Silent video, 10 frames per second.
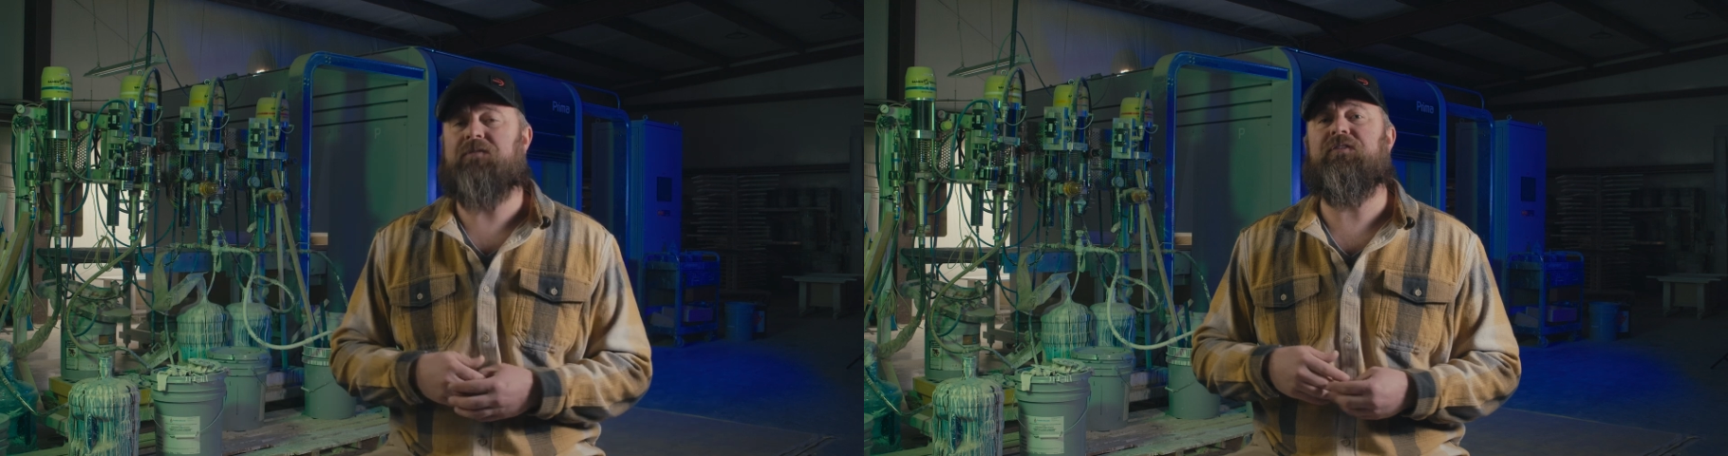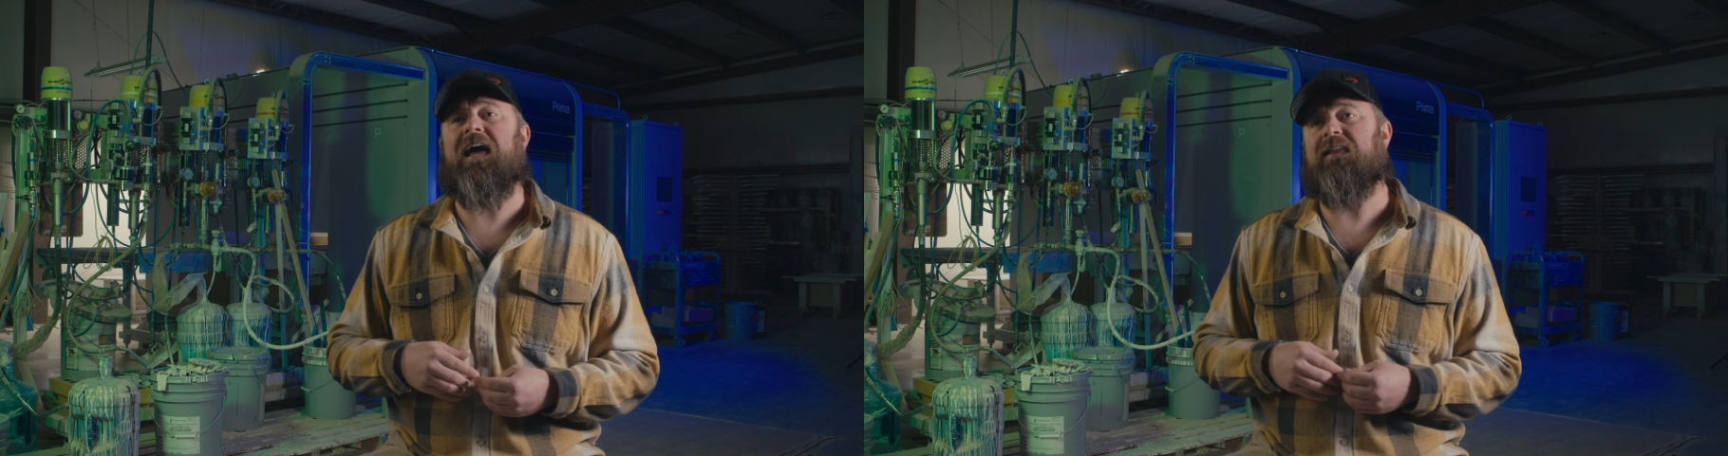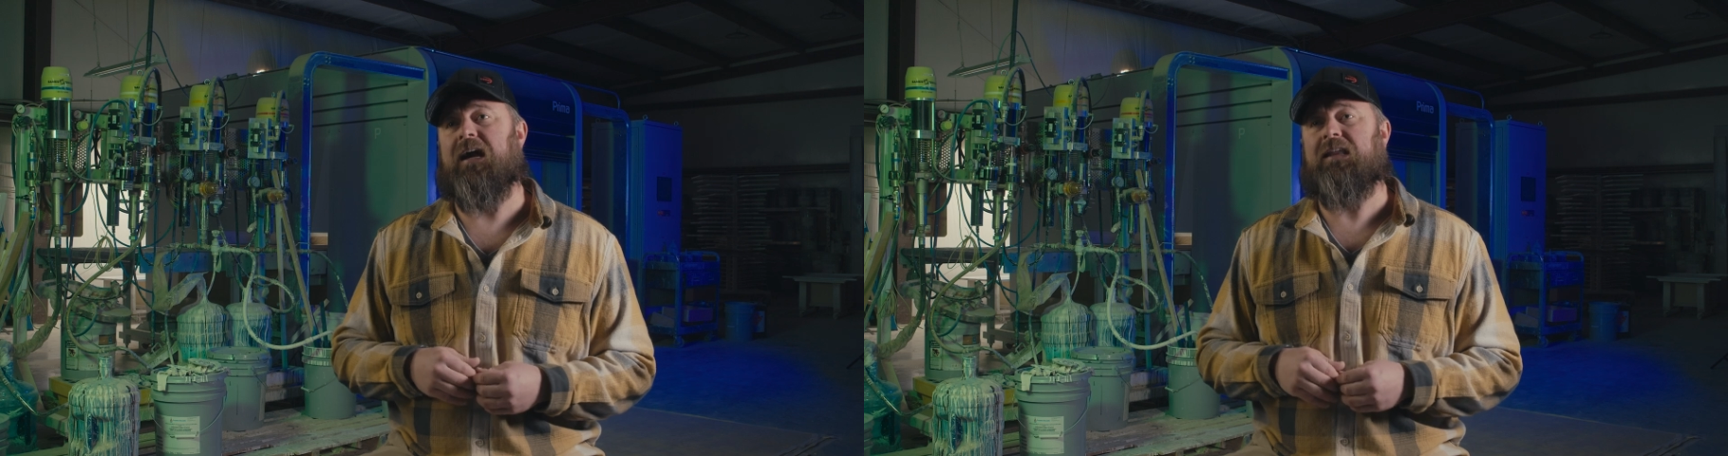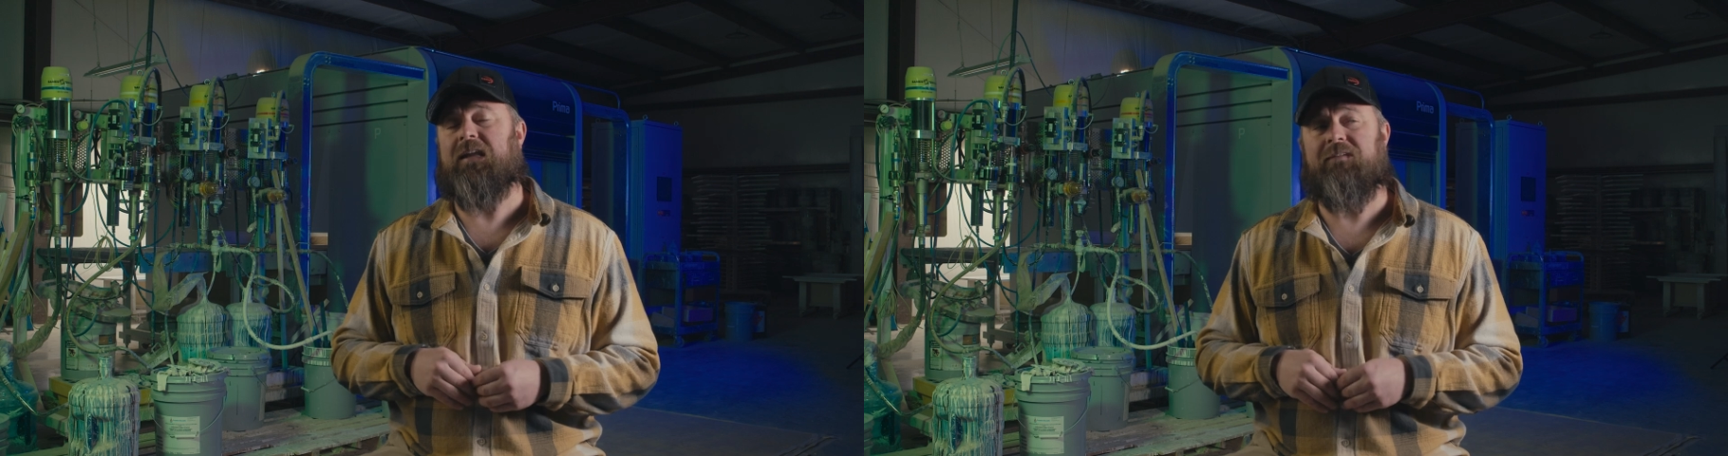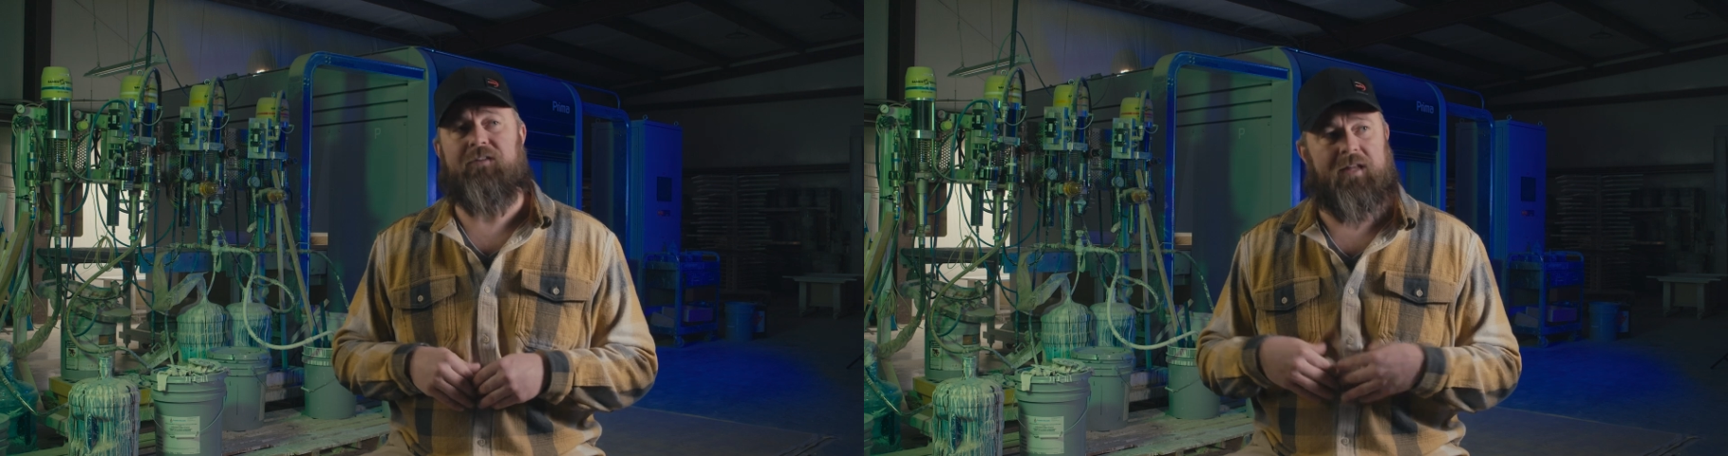flatline
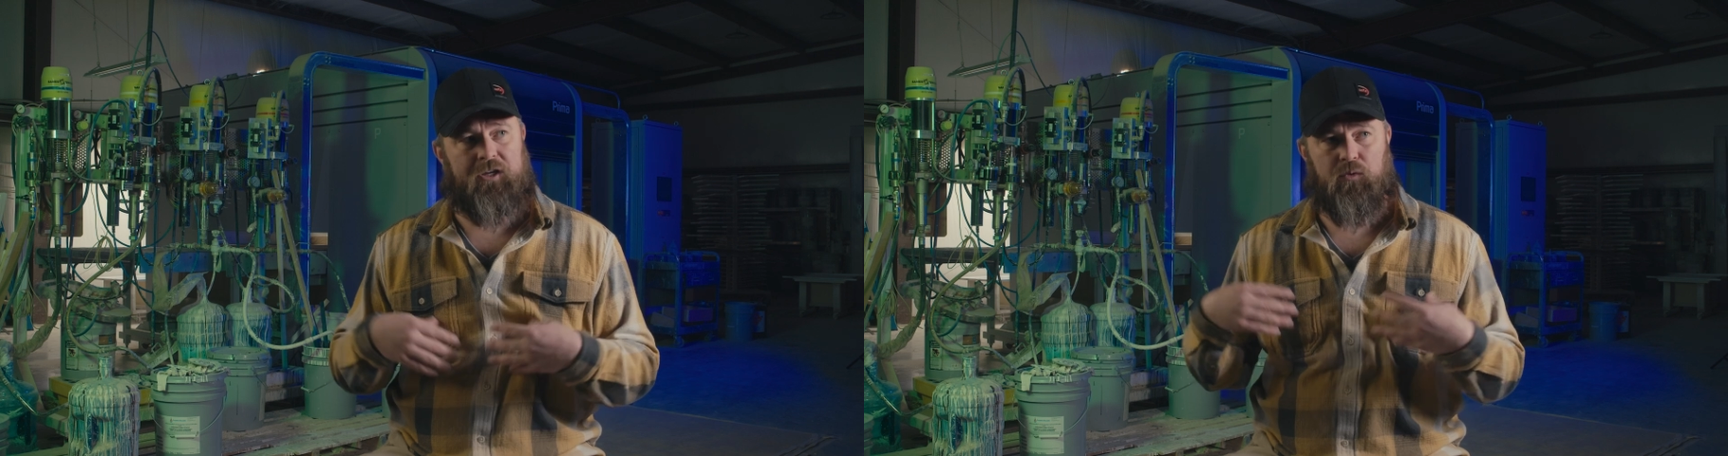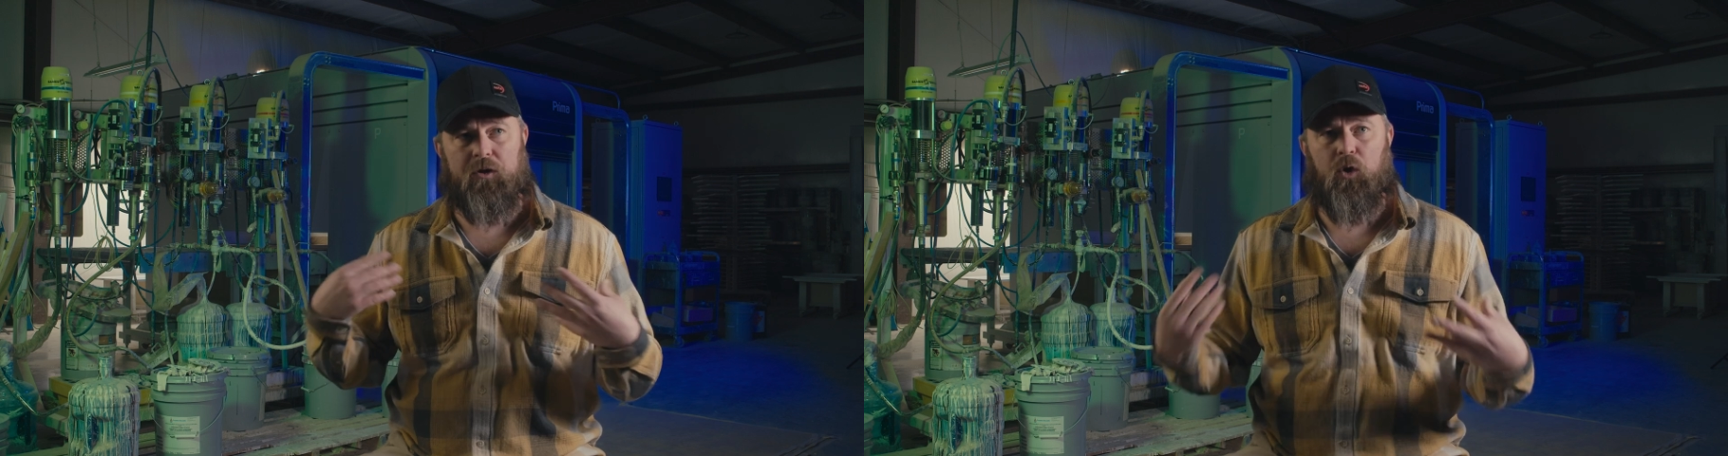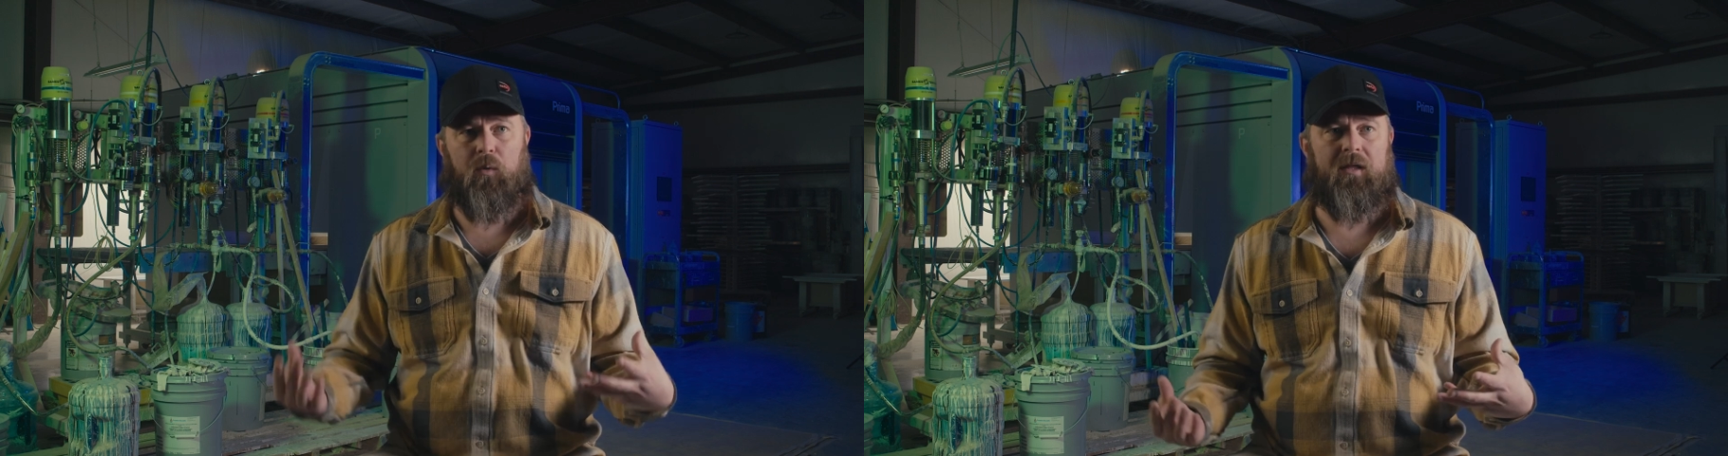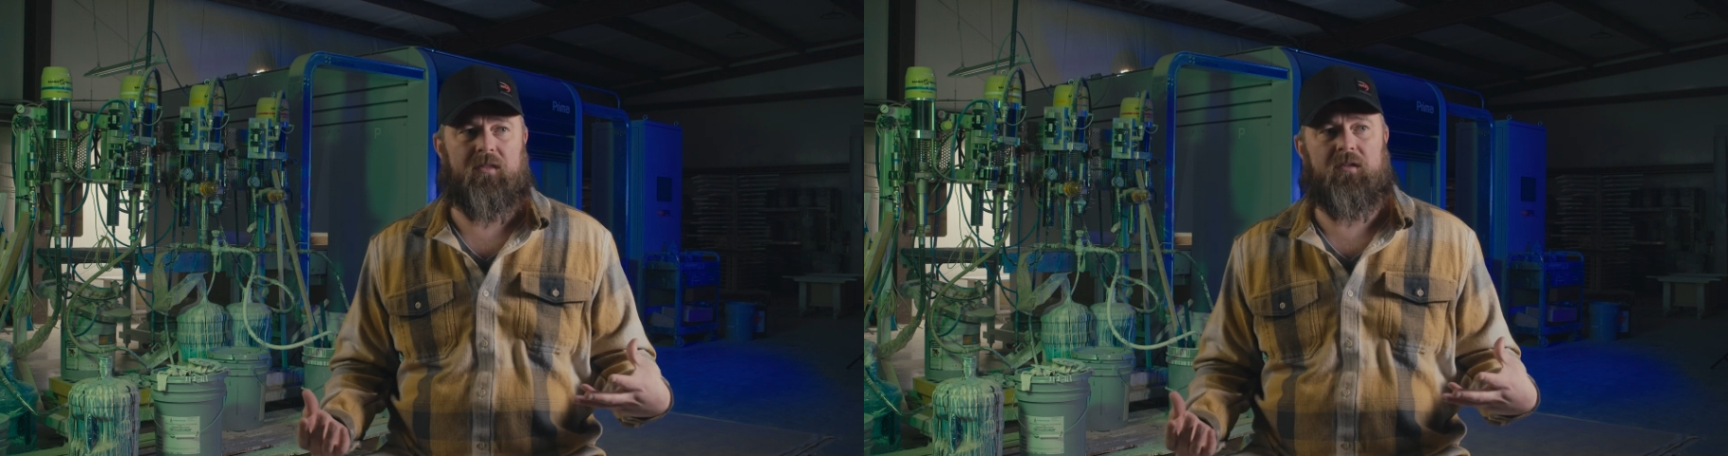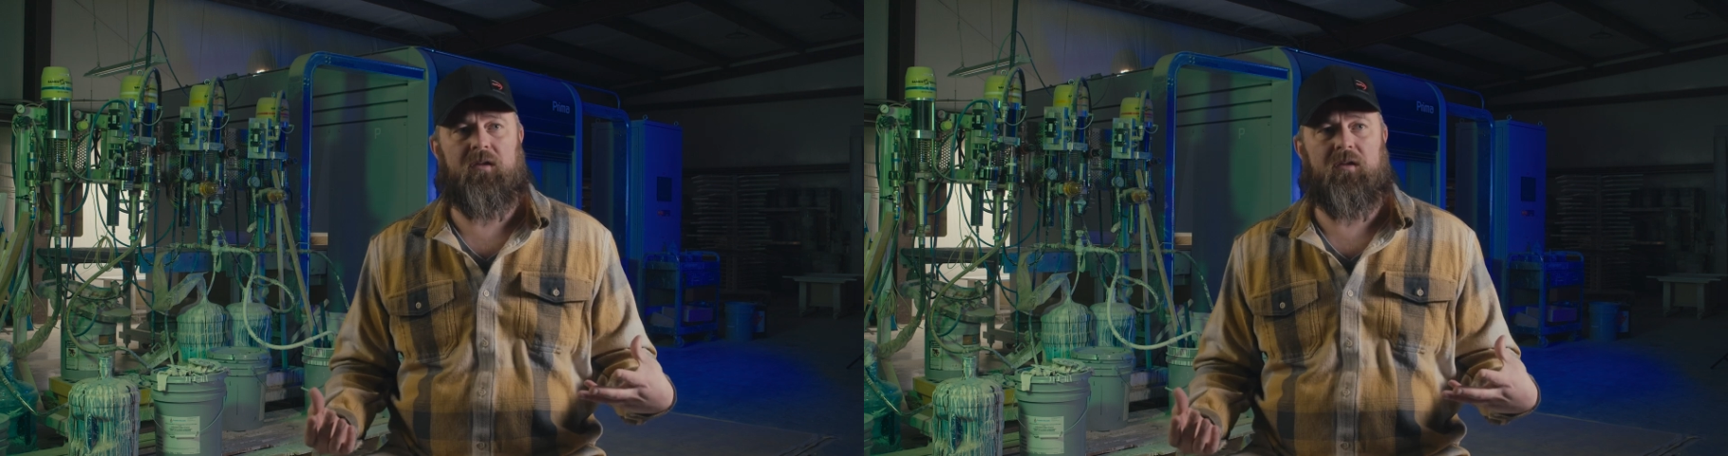that I feel like you go with,